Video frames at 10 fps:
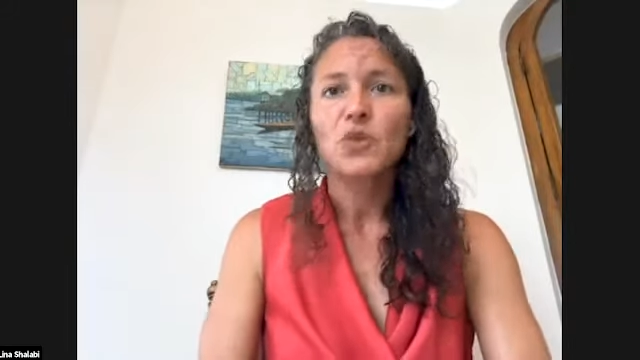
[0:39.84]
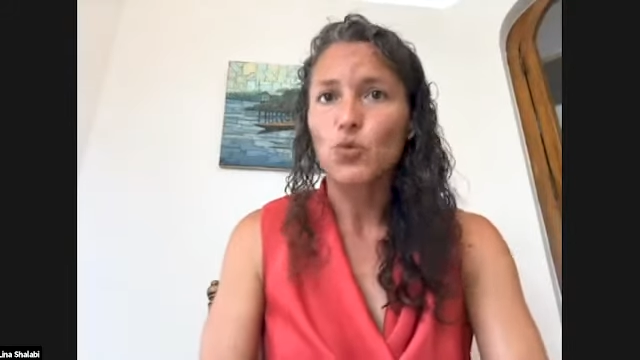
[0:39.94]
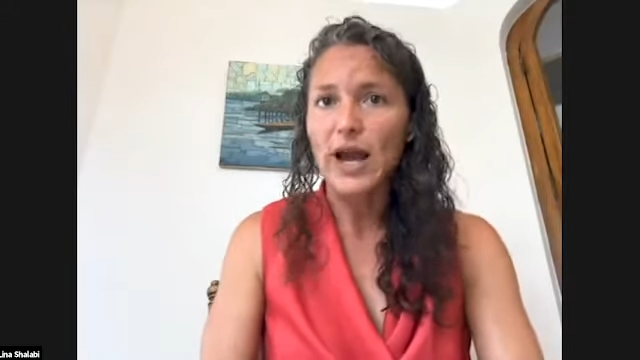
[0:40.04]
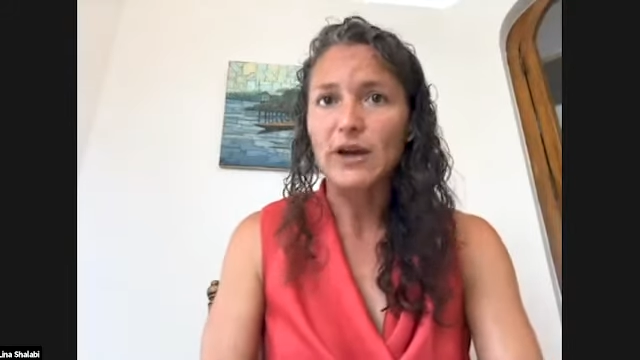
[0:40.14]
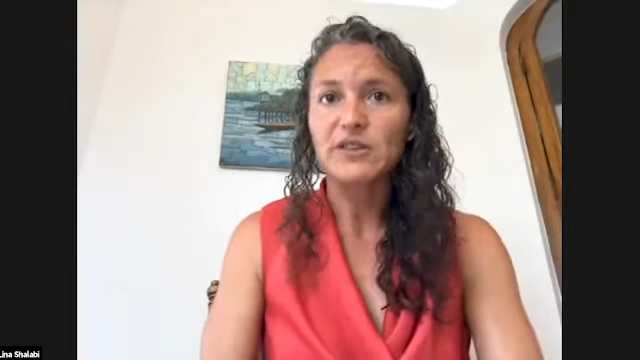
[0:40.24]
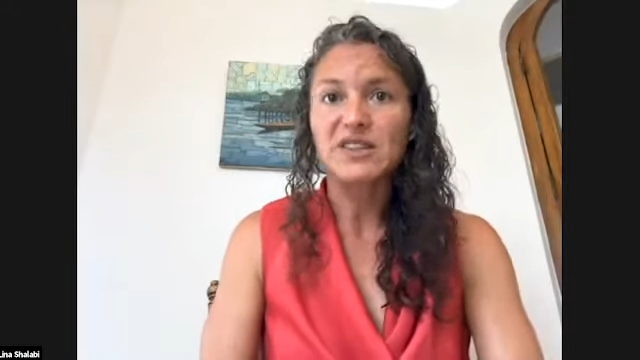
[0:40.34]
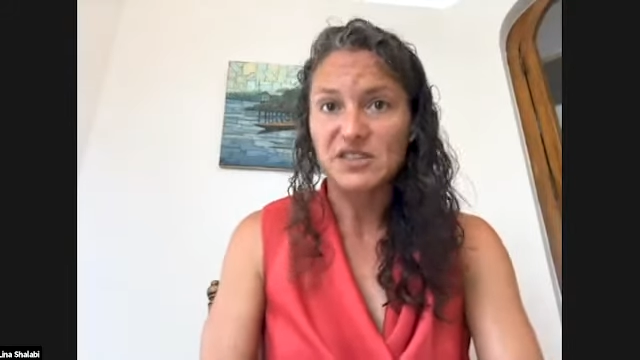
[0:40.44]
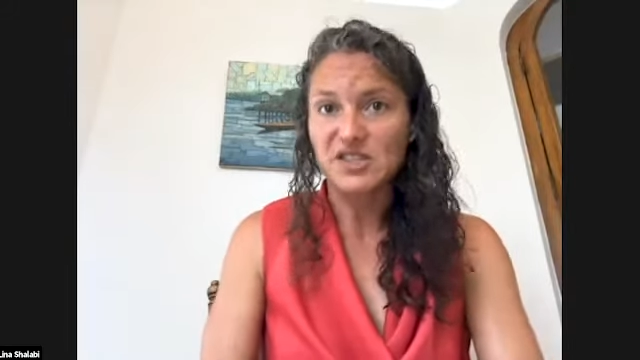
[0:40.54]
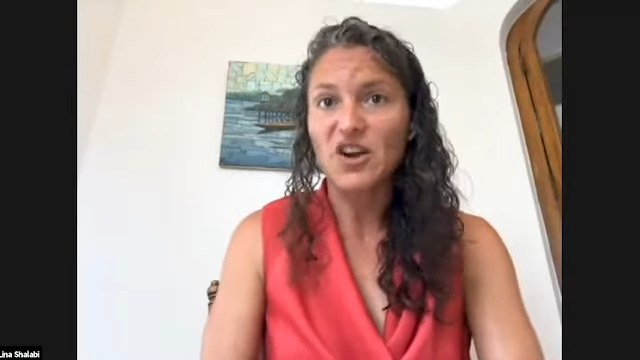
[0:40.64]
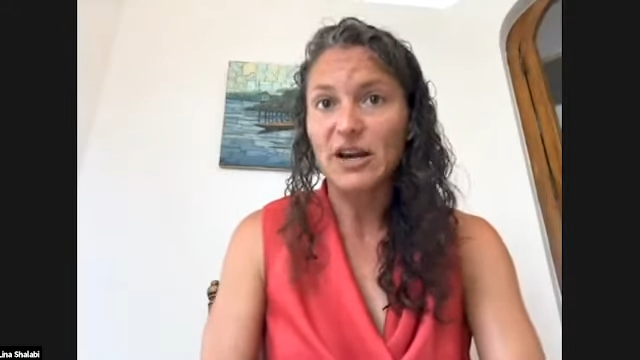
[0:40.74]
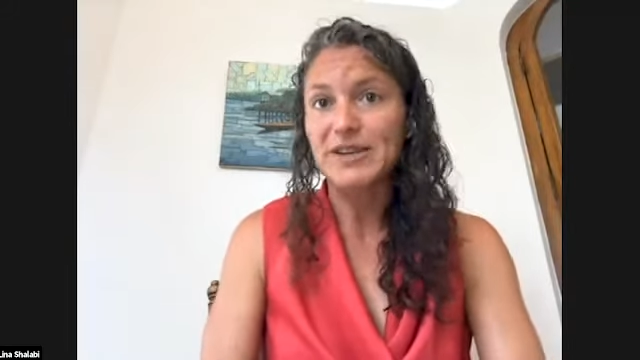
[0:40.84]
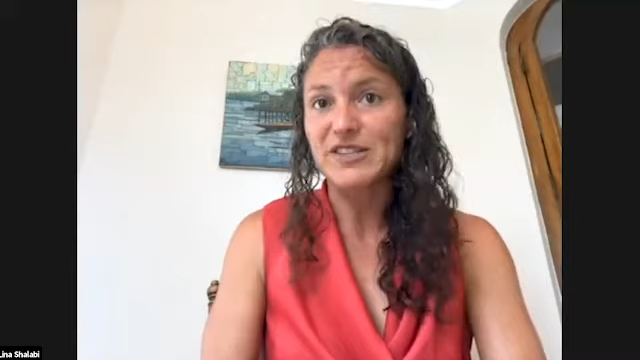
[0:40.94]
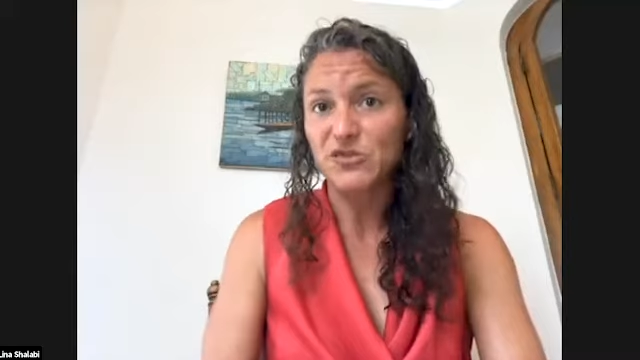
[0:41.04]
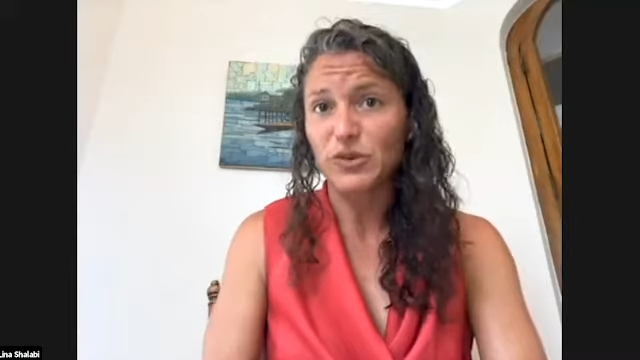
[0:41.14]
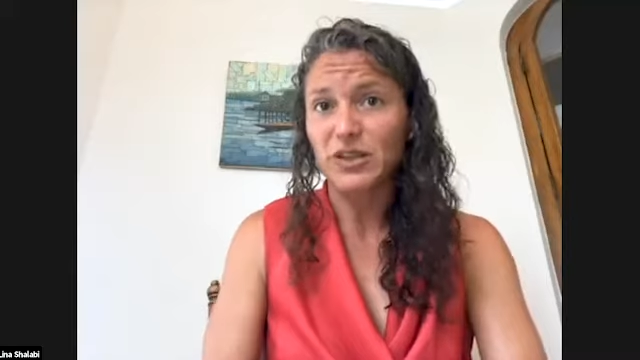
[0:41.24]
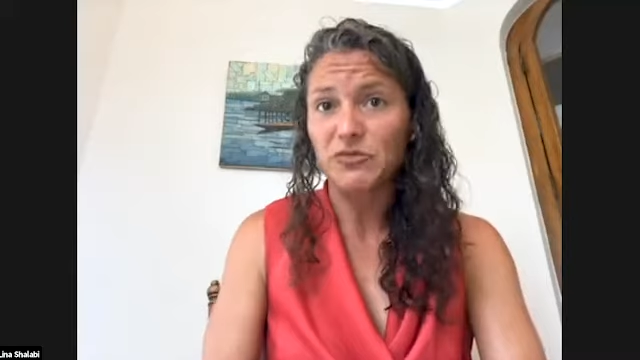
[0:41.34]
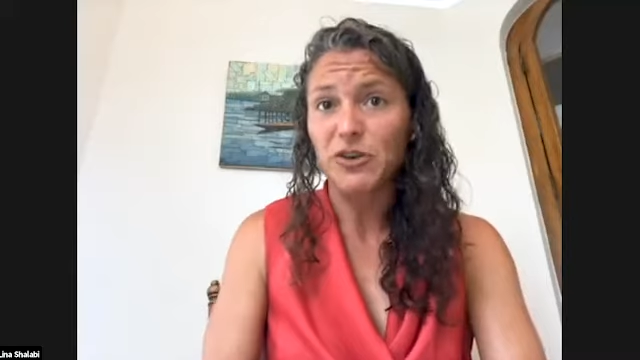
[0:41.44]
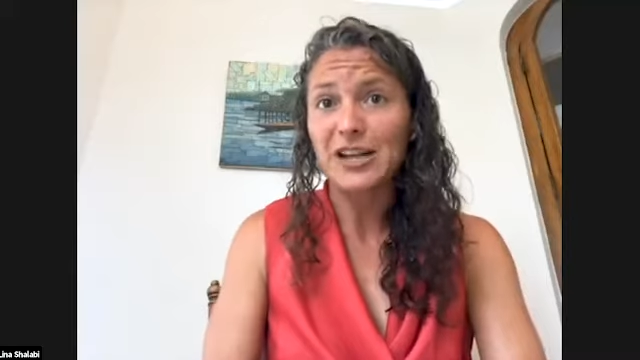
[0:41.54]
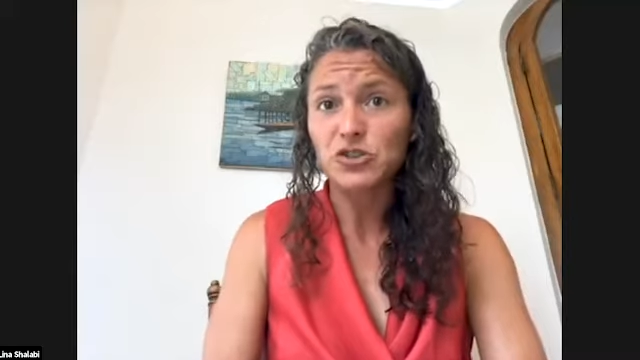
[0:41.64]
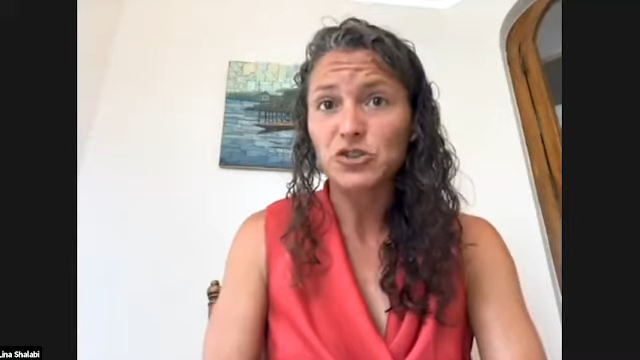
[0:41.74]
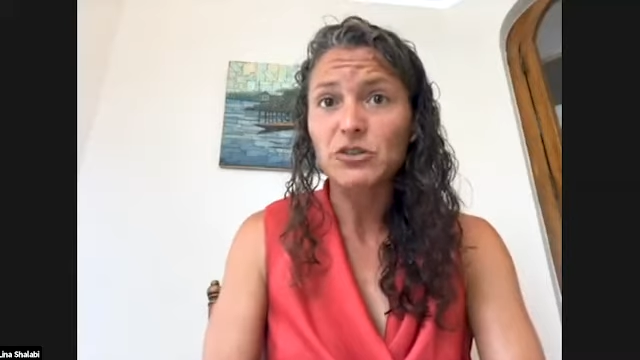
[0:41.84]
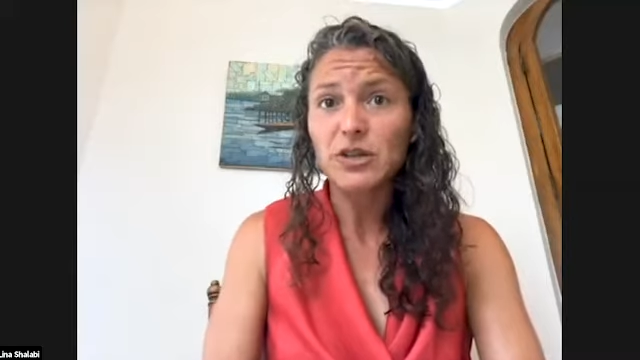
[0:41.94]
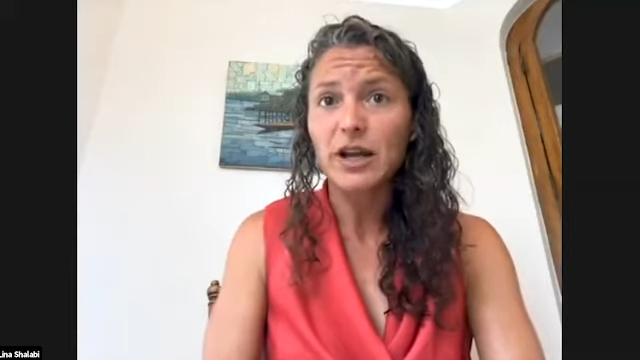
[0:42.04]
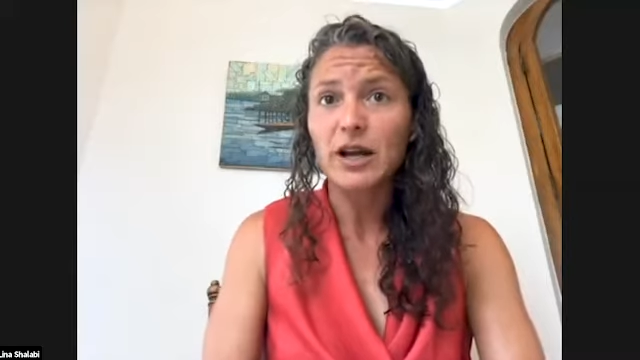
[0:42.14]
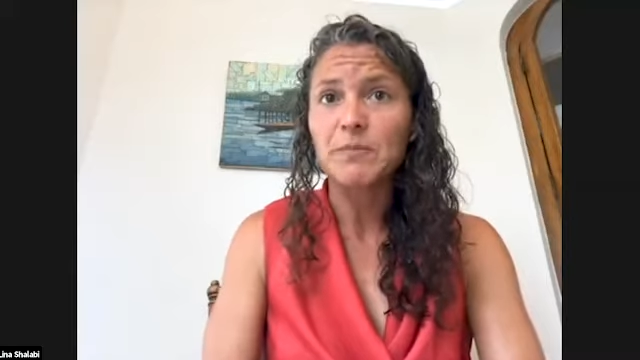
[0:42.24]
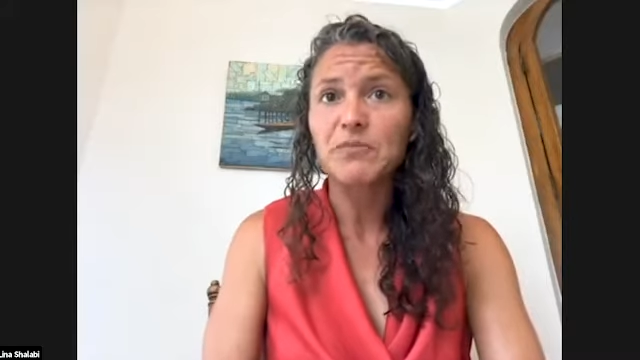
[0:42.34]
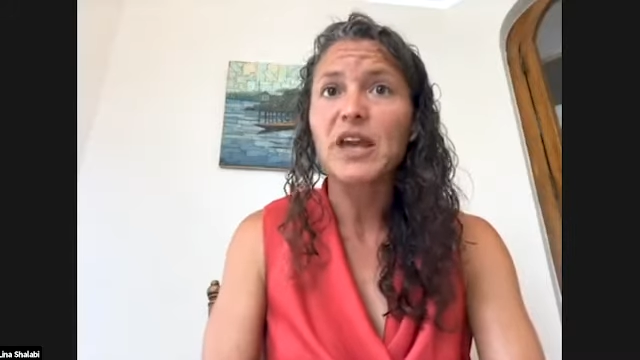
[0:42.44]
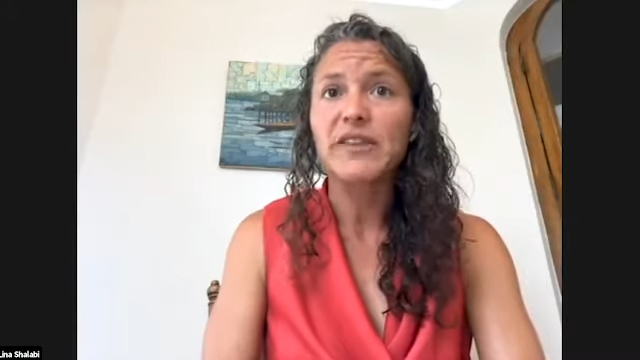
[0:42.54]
wow, this economy is really fragile um,